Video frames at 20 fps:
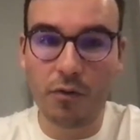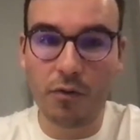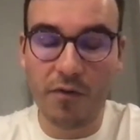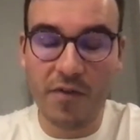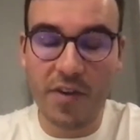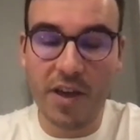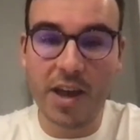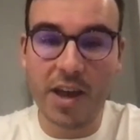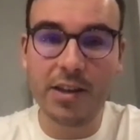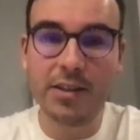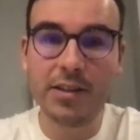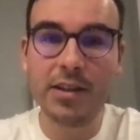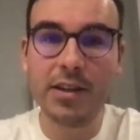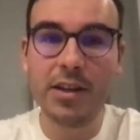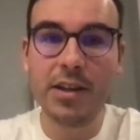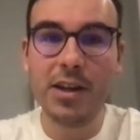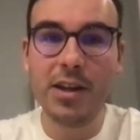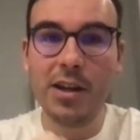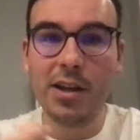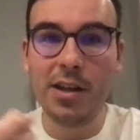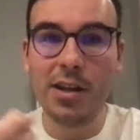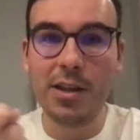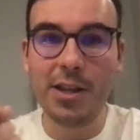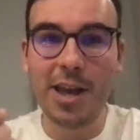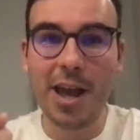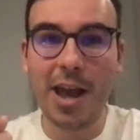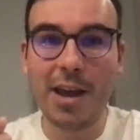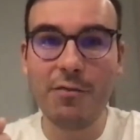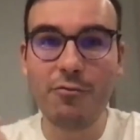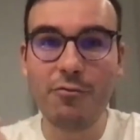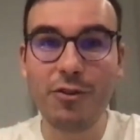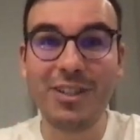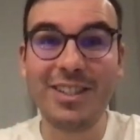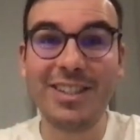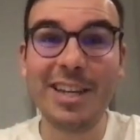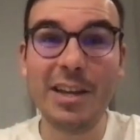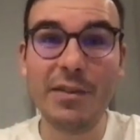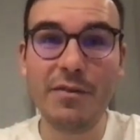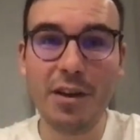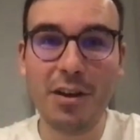fiat, the end
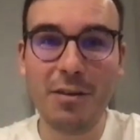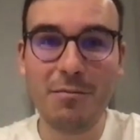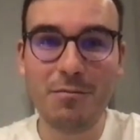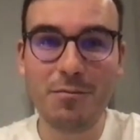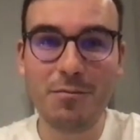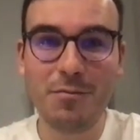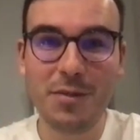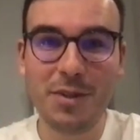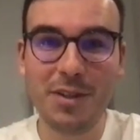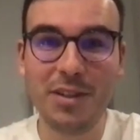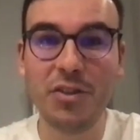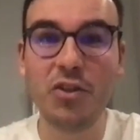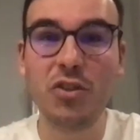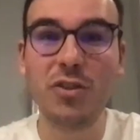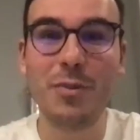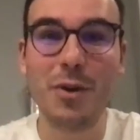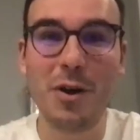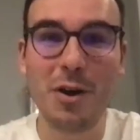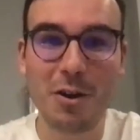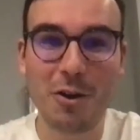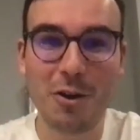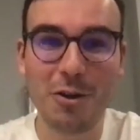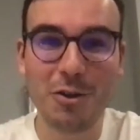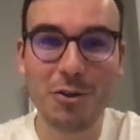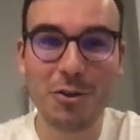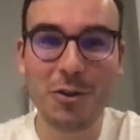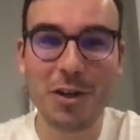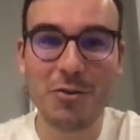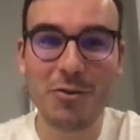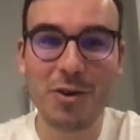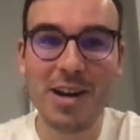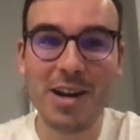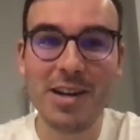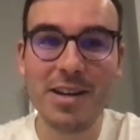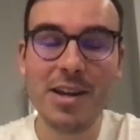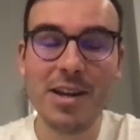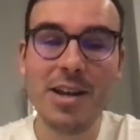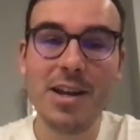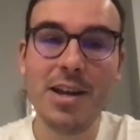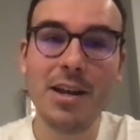receiver is a smart contract, right?
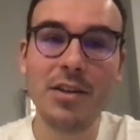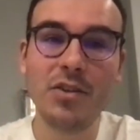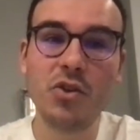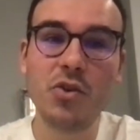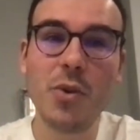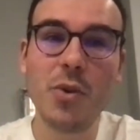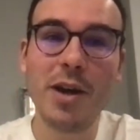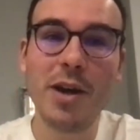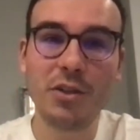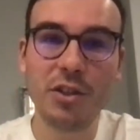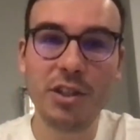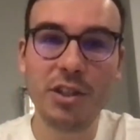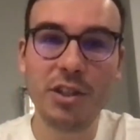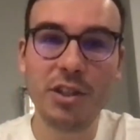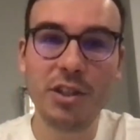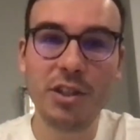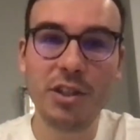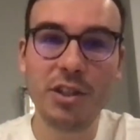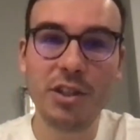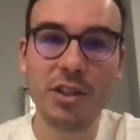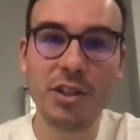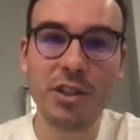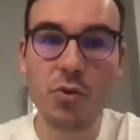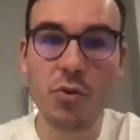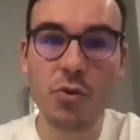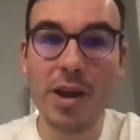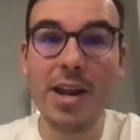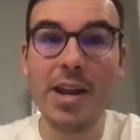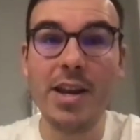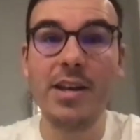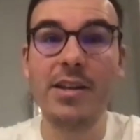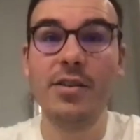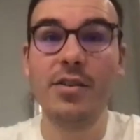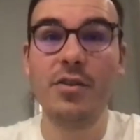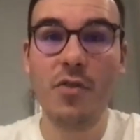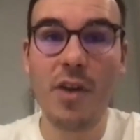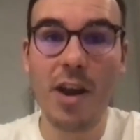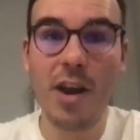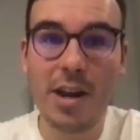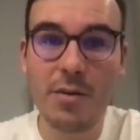And so you actually need to
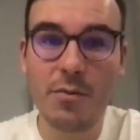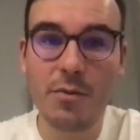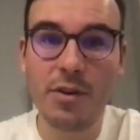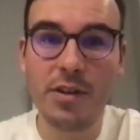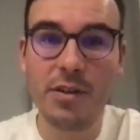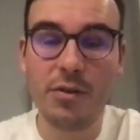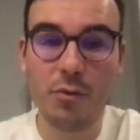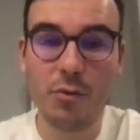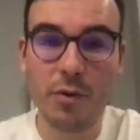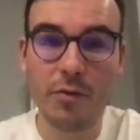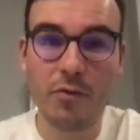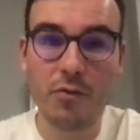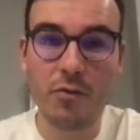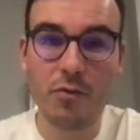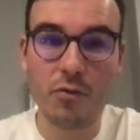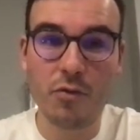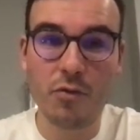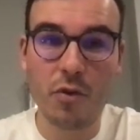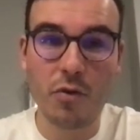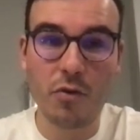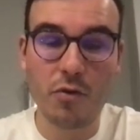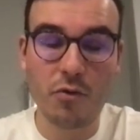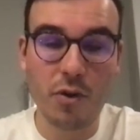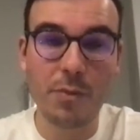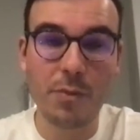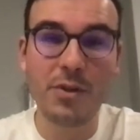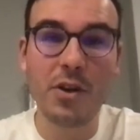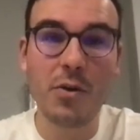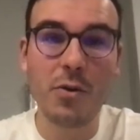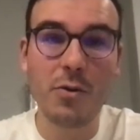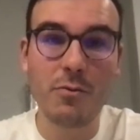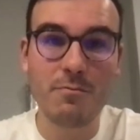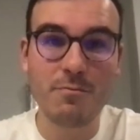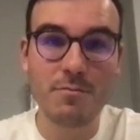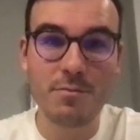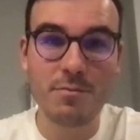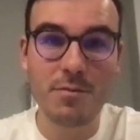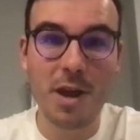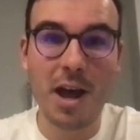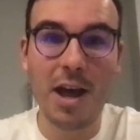integrate with crypto
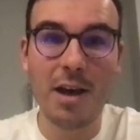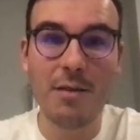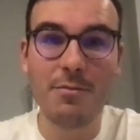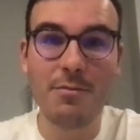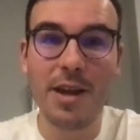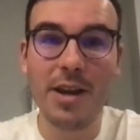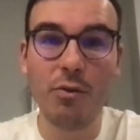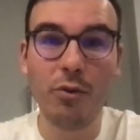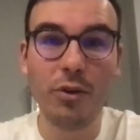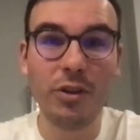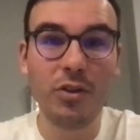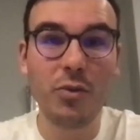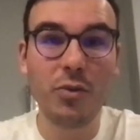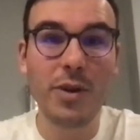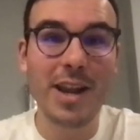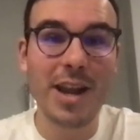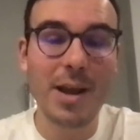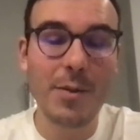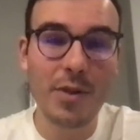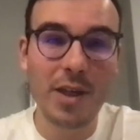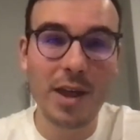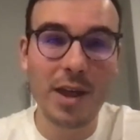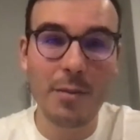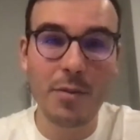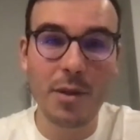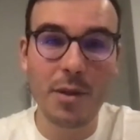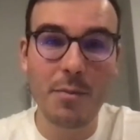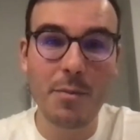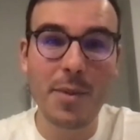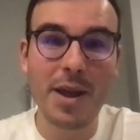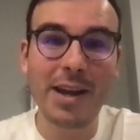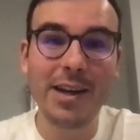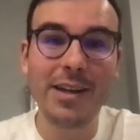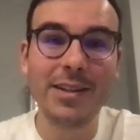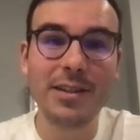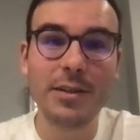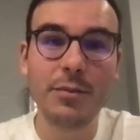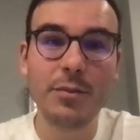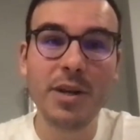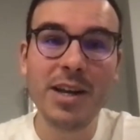in order to enable that
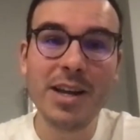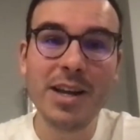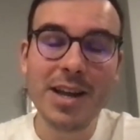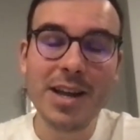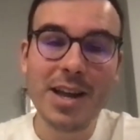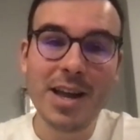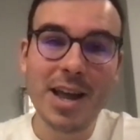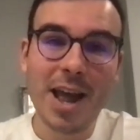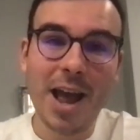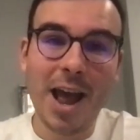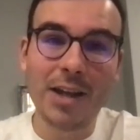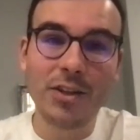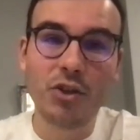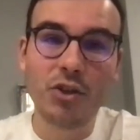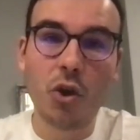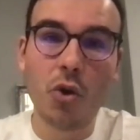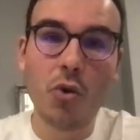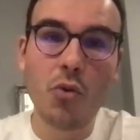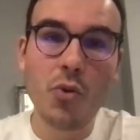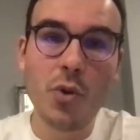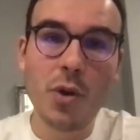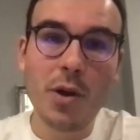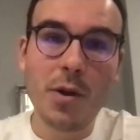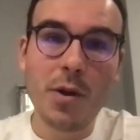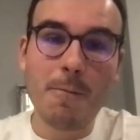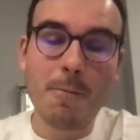mechanism. And so